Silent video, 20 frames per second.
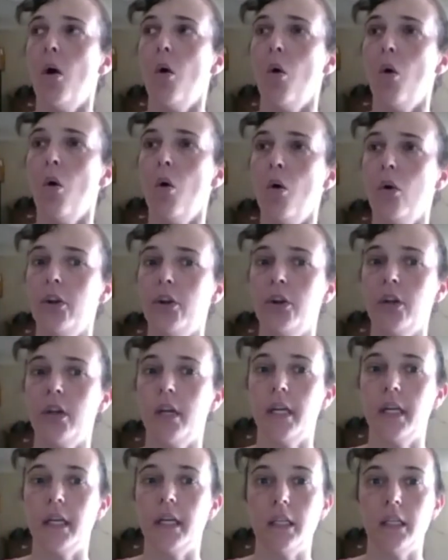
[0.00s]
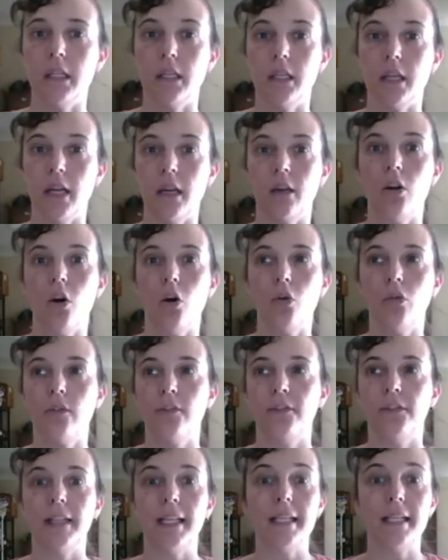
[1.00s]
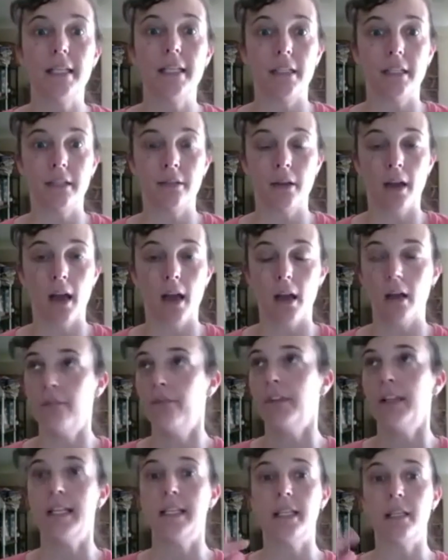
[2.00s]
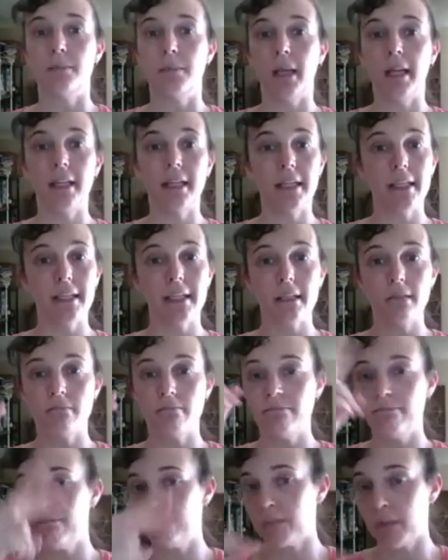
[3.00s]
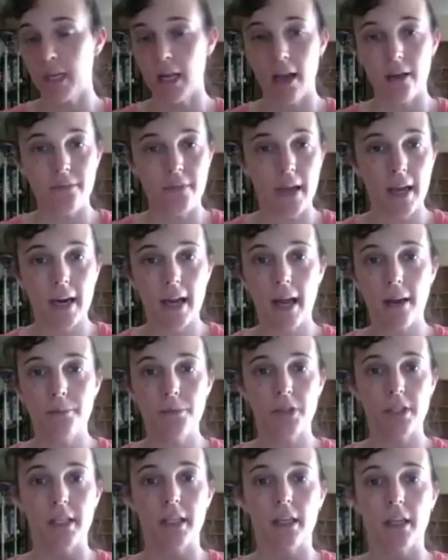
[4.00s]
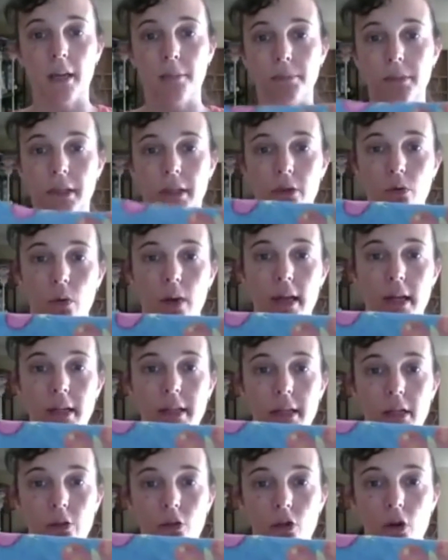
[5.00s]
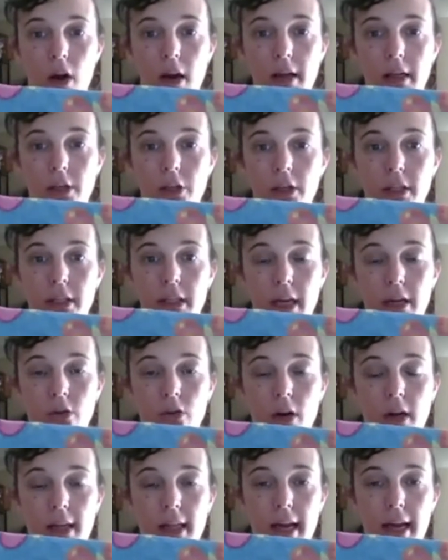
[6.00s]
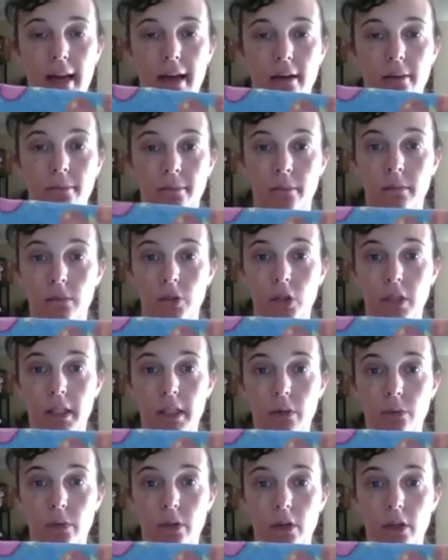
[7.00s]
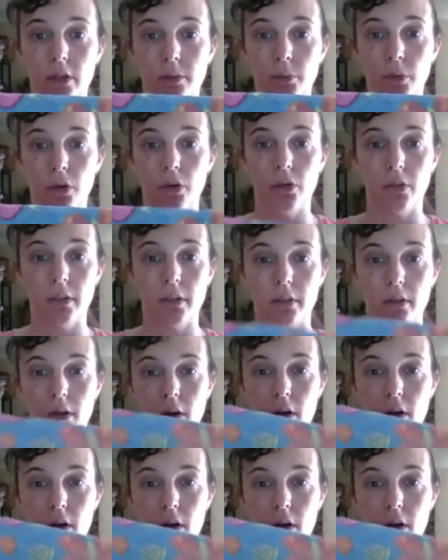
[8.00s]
Or you can get an old fleecy blanket. Cut that up, just get a couple of squares and try it as your stay dry layer to deal with those poos.